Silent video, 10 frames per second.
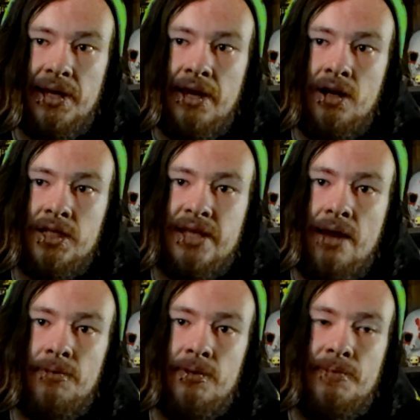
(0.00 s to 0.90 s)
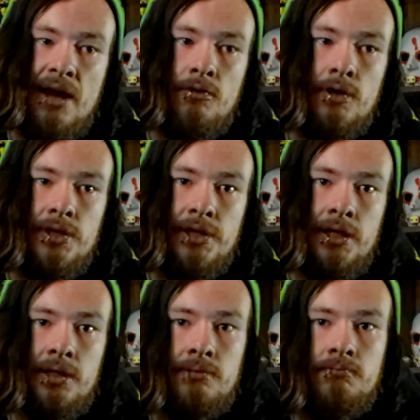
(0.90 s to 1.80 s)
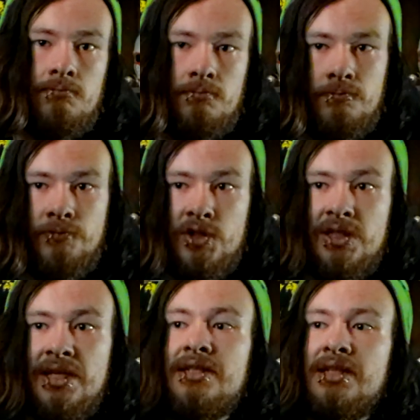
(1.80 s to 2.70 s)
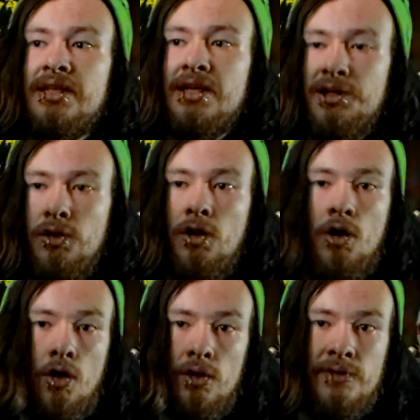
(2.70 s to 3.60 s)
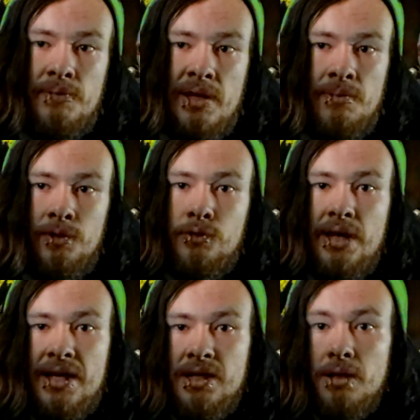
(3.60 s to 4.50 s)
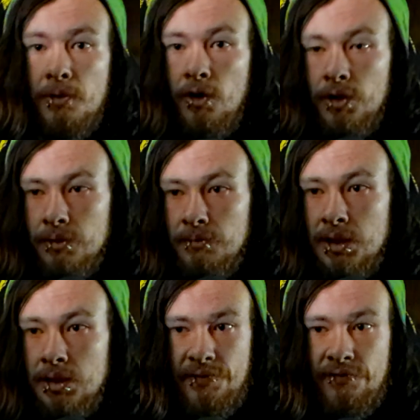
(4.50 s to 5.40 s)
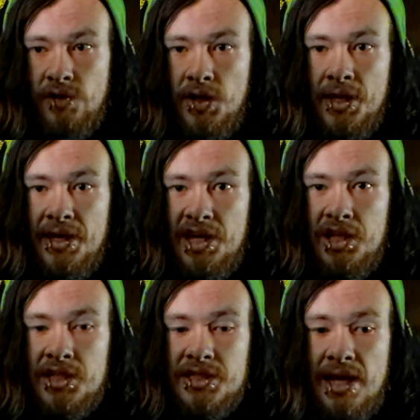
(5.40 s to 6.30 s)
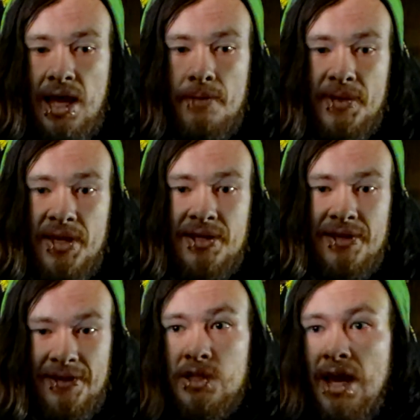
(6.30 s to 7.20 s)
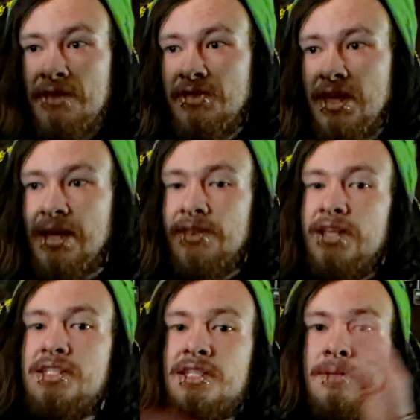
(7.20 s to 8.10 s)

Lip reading: that Karen stabbed him in the back with, and proceeds to kill all of the people who ganged up on him, even fucking killing Tommy, which I think this